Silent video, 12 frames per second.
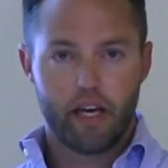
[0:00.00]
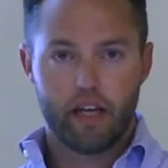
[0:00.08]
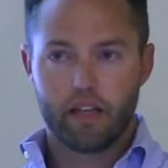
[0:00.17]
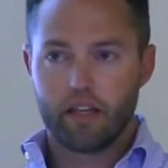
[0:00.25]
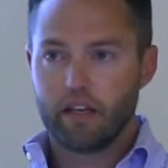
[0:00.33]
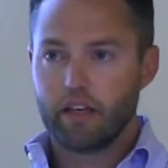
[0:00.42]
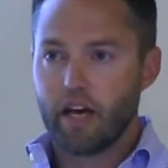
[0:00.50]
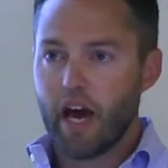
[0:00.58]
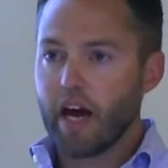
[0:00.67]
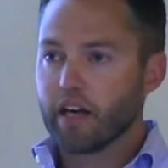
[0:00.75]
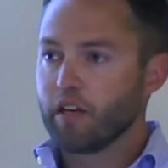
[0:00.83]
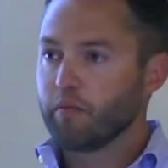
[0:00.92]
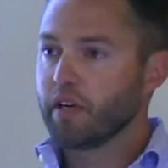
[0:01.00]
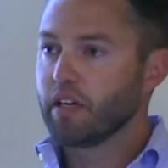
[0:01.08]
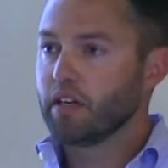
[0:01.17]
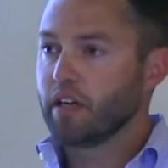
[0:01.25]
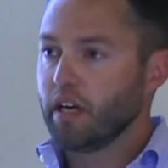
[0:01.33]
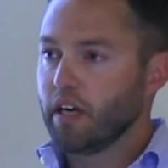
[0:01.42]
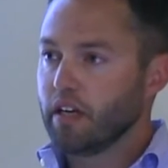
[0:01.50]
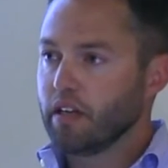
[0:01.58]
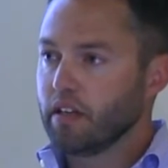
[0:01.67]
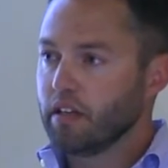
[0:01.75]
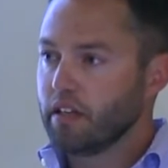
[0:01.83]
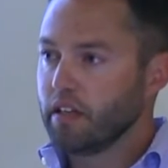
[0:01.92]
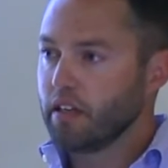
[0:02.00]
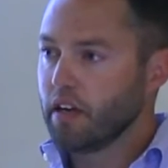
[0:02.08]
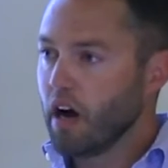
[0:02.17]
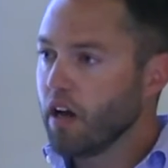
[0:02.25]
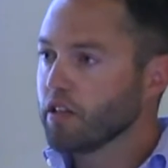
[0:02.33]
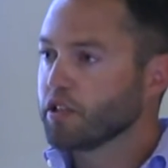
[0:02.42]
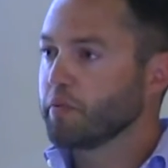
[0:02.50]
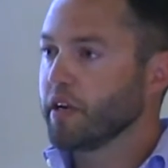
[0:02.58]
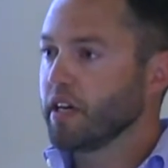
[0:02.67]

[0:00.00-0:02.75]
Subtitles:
and the acumen and the knowledge